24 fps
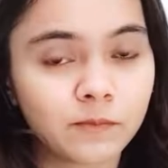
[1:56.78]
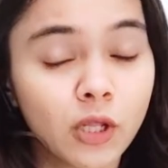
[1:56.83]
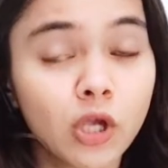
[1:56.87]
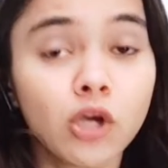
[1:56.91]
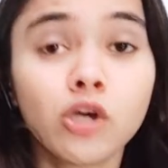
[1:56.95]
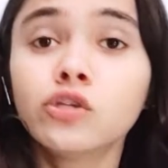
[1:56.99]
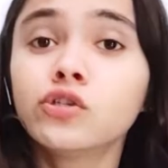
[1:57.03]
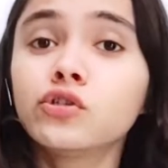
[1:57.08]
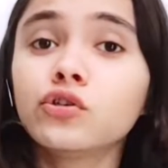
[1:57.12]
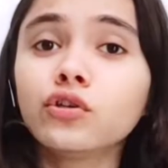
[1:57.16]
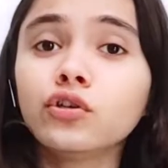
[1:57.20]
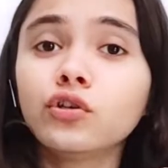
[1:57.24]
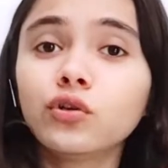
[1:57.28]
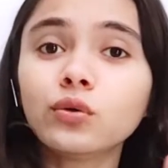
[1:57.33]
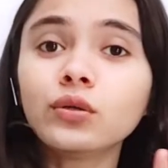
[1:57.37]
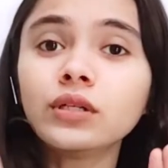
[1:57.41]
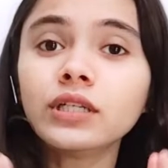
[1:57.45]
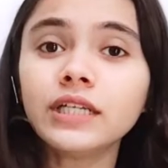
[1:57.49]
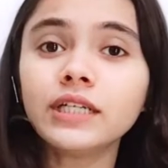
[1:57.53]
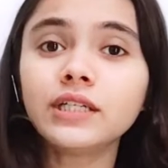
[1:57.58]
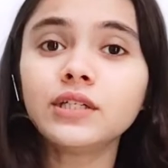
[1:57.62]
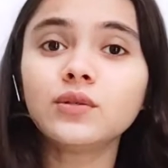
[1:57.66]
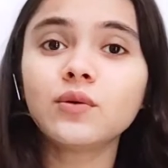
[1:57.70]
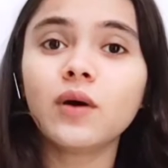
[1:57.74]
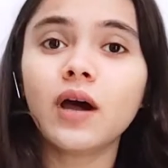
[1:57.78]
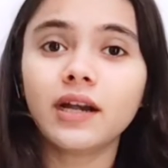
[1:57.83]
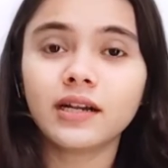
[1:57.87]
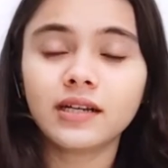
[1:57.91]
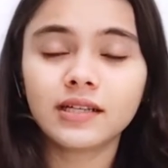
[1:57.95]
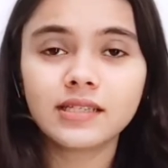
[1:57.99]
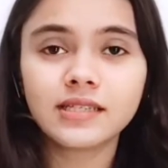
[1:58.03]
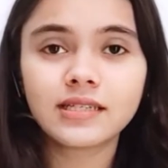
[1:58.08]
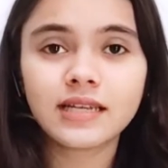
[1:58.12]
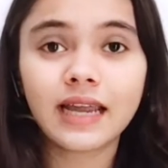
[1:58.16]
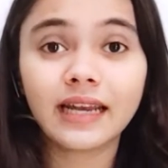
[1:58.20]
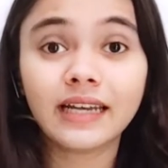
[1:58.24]
So you need to
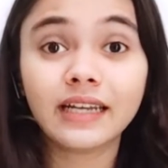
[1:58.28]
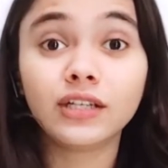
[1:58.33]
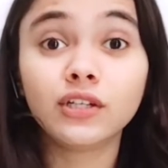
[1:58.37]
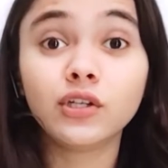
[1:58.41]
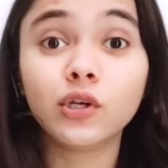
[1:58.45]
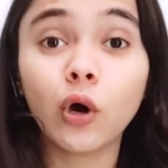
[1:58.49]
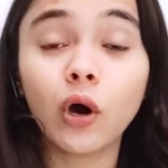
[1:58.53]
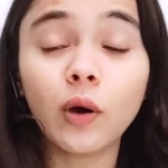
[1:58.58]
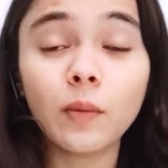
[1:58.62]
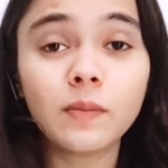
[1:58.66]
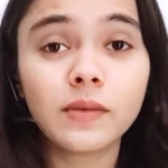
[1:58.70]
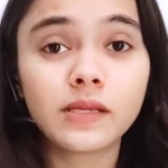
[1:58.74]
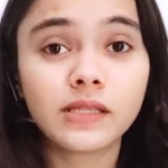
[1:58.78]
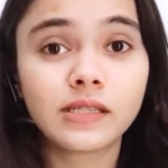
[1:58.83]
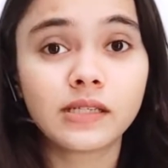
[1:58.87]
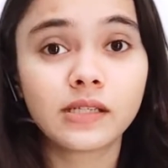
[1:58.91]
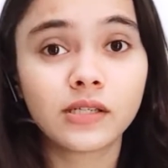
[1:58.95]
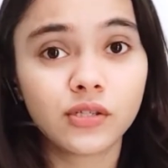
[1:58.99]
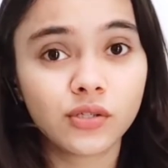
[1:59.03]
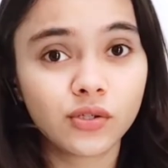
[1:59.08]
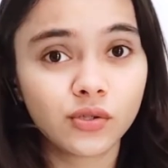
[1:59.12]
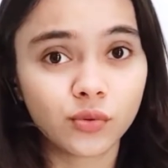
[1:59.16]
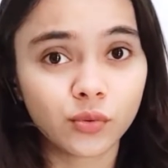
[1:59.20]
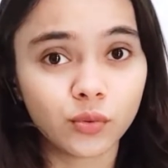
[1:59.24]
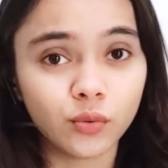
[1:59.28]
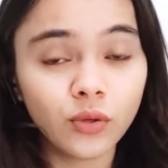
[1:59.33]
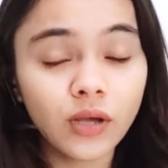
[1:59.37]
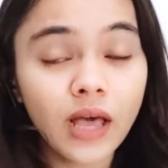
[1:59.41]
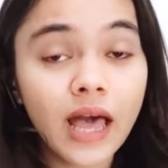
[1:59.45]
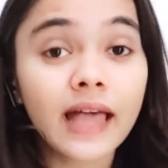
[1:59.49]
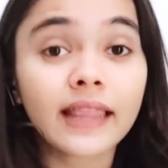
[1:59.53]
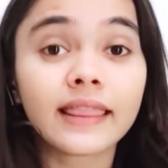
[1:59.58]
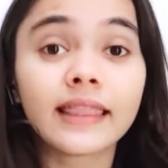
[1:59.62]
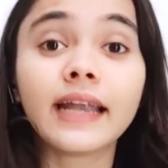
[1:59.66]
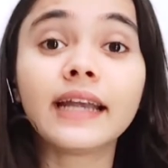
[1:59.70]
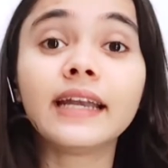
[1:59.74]
understand in your business too
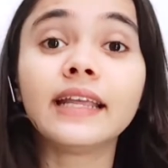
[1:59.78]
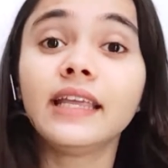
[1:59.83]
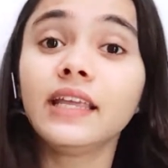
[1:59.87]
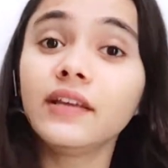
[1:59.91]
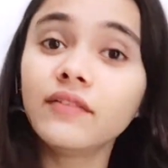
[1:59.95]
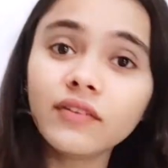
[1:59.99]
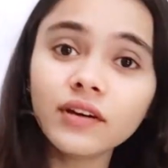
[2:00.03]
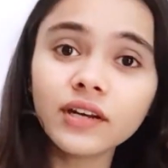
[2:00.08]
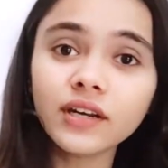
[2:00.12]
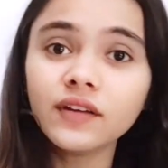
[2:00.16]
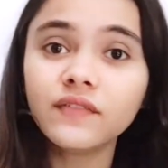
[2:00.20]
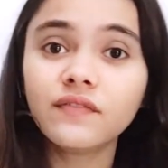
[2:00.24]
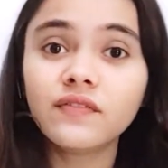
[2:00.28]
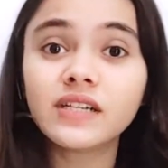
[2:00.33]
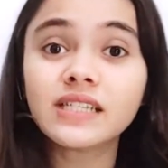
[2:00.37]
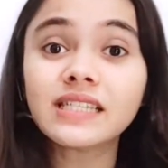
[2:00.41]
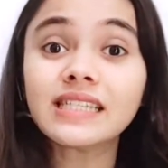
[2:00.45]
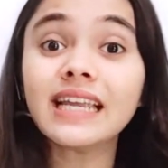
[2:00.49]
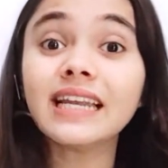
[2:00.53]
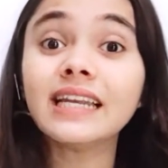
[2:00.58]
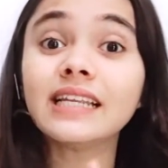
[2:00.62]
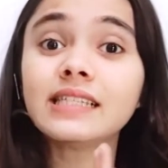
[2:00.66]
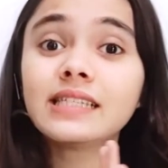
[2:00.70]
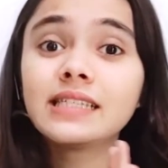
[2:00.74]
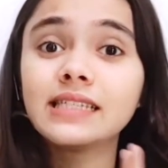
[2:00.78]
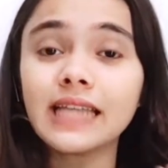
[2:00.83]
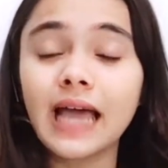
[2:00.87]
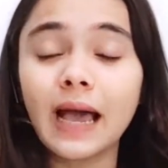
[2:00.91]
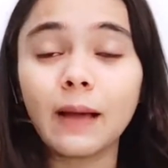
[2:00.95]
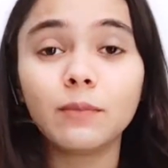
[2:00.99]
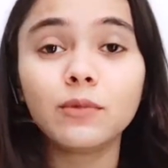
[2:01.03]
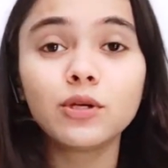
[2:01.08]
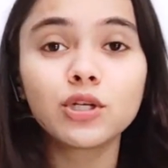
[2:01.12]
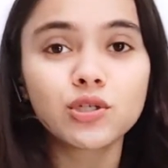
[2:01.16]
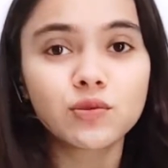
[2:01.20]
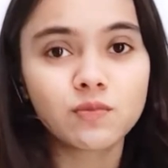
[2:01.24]
that even if it's an
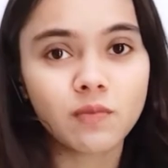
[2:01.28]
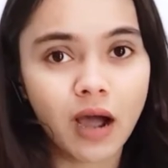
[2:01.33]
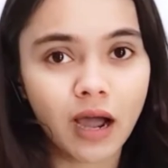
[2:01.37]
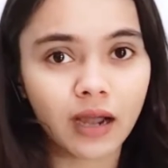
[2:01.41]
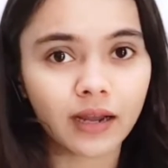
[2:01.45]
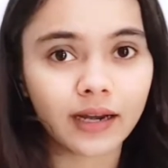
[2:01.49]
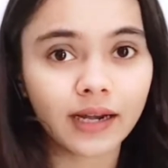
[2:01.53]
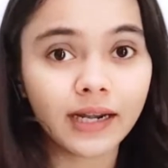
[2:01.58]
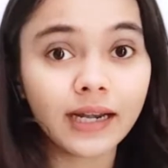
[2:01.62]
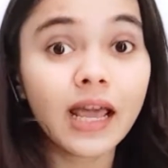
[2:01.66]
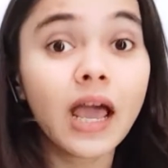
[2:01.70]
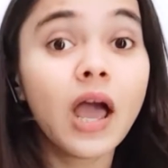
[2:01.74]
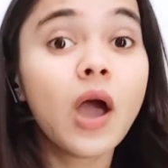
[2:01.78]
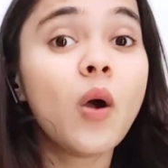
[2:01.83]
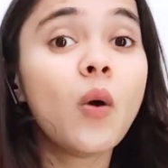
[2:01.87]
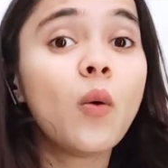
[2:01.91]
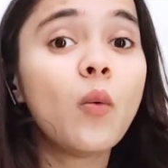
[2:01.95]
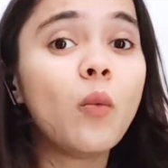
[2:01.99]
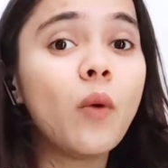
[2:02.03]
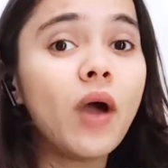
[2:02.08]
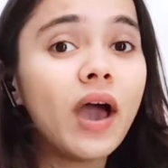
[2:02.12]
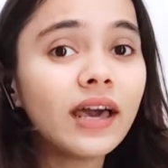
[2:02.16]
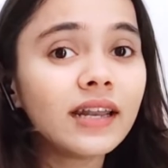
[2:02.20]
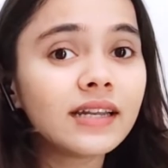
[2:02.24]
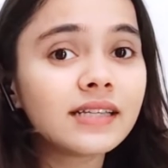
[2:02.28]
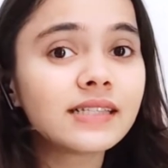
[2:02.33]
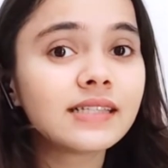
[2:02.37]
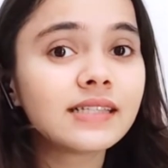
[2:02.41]
established market, where is the